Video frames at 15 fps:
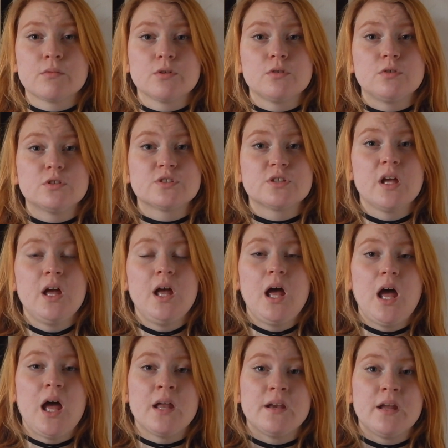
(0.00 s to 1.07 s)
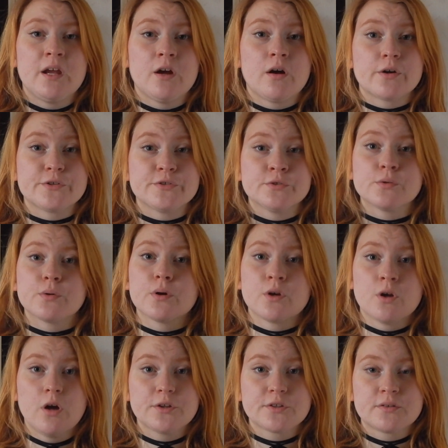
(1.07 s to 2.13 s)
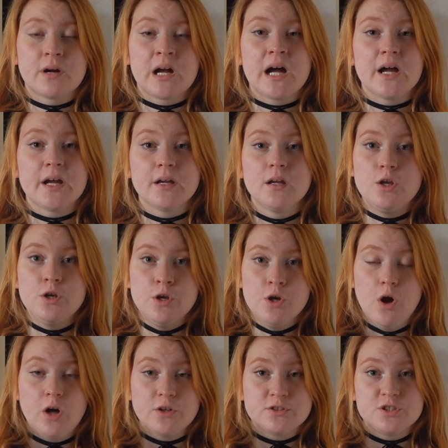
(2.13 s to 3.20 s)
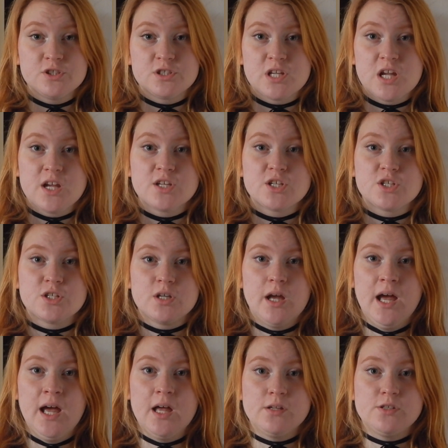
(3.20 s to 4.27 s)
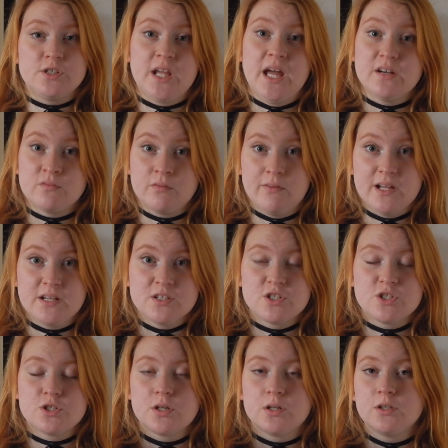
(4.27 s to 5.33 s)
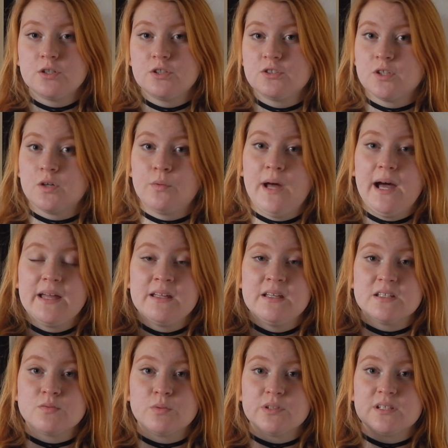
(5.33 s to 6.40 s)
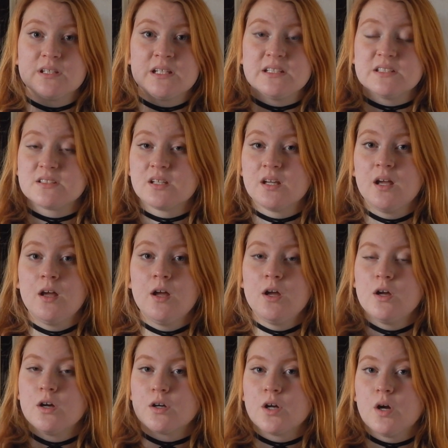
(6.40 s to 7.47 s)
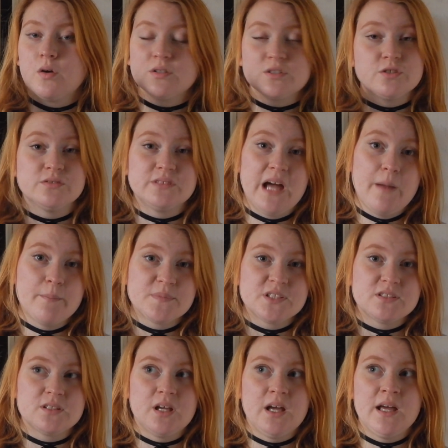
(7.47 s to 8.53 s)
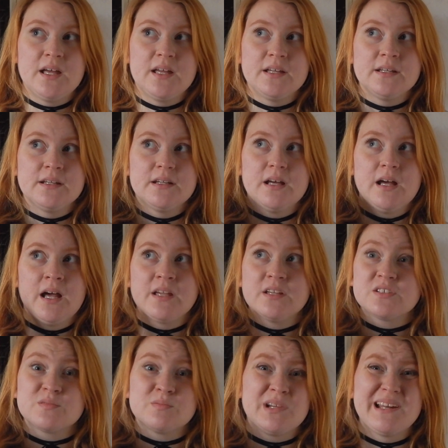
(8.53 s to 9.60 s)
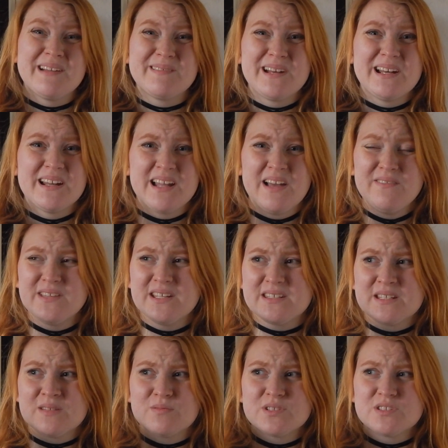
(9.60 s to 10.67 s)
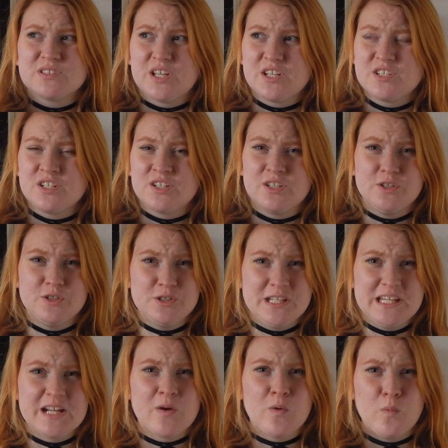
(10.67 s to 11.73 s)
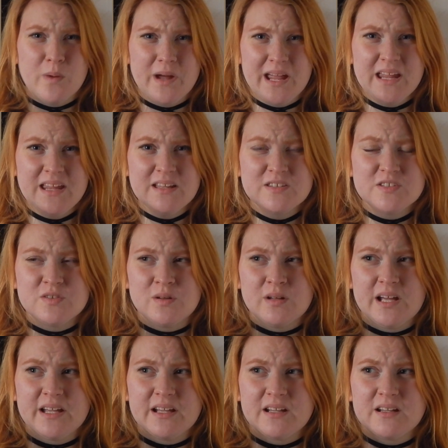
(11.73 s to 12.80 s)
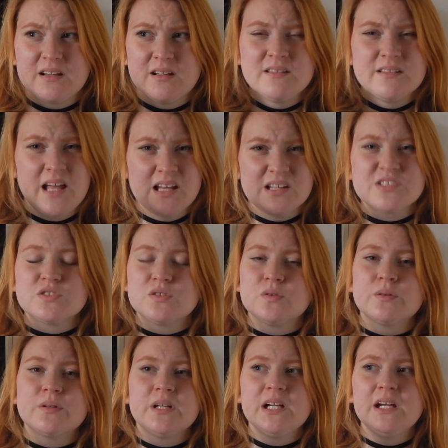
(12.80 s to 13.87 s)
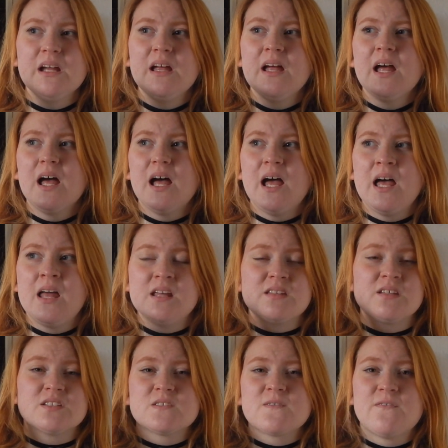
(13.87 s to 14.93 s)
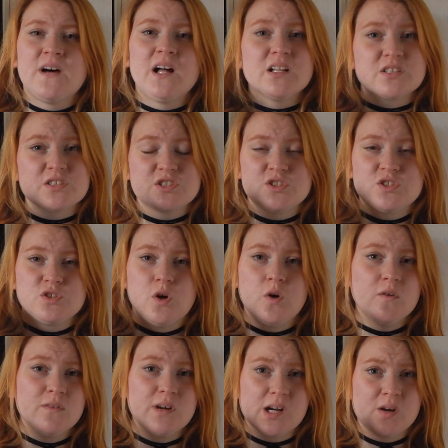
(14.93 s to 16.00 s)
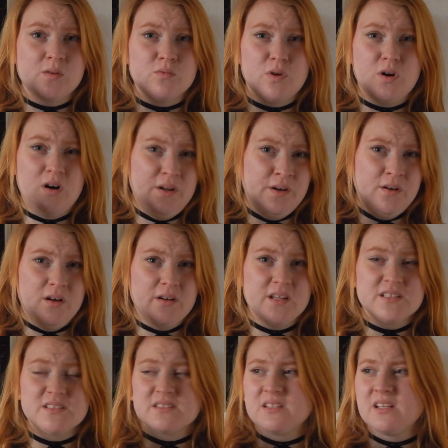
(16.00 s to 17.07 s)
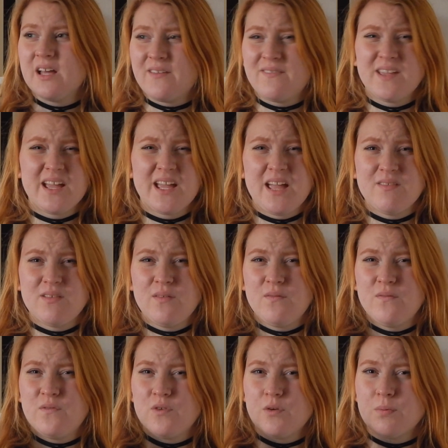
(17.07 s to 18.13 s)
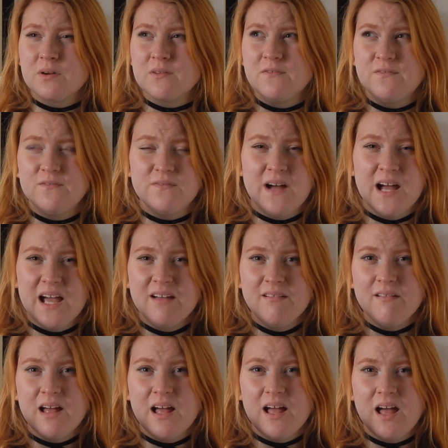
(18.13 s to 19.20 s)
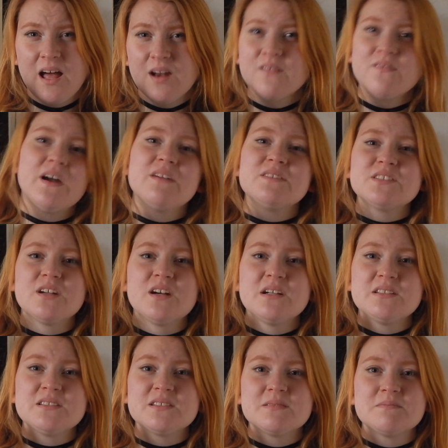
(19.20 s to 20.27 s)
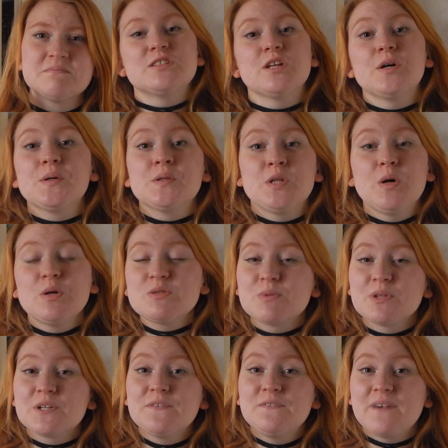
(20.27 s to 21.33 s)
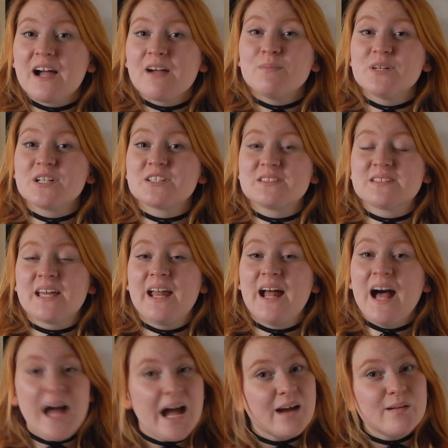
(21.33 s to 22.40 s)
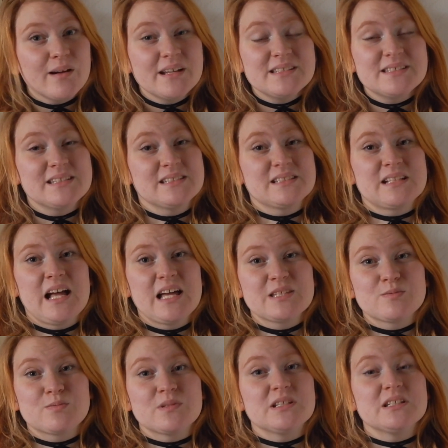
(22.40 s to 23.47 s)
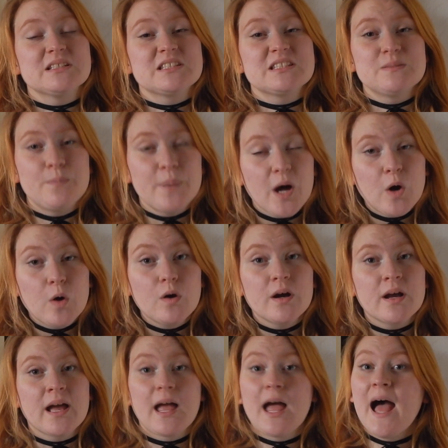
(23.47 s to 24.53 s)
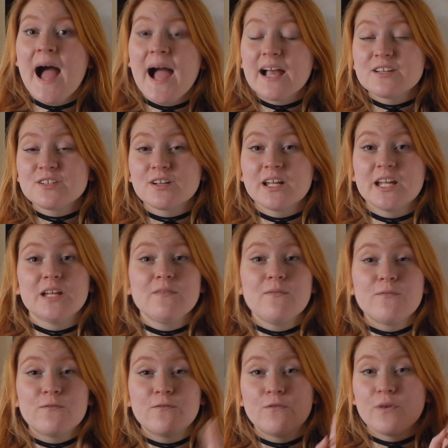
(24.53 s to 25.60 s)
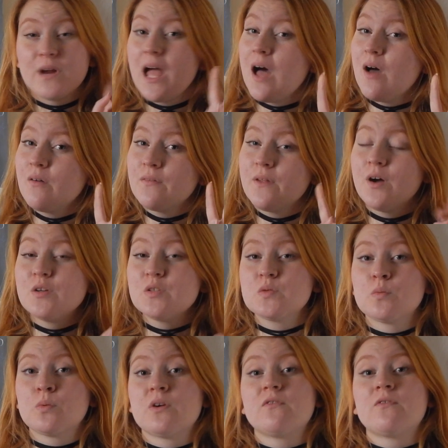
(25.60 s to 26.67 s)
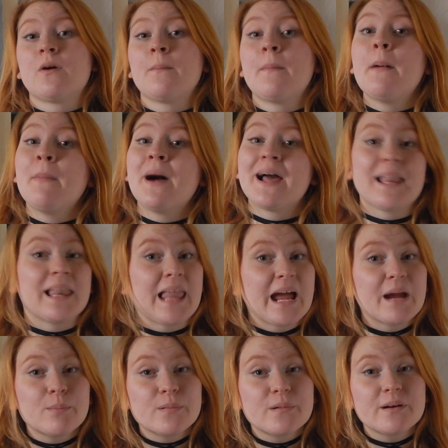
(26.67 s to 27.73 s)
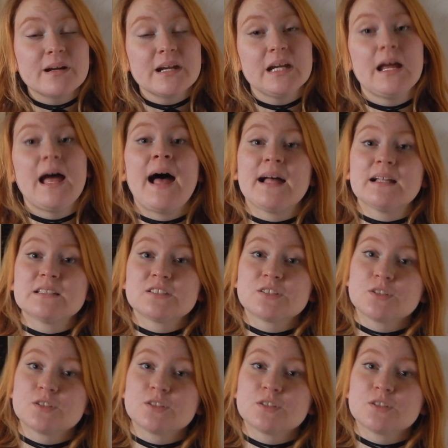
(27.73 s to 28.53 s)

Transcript: rules, and they are to not cry, not to snitch, and to get revenge. So that is what he's going to attempt. And I just really loved it. It was such a unique way to like tell a story, and it just felt so very raw and honest. I think I gave it 4.5 out of 5 stars. So those were the 5 books that I read since last we spoke. Actually, 3 out of those were from my library at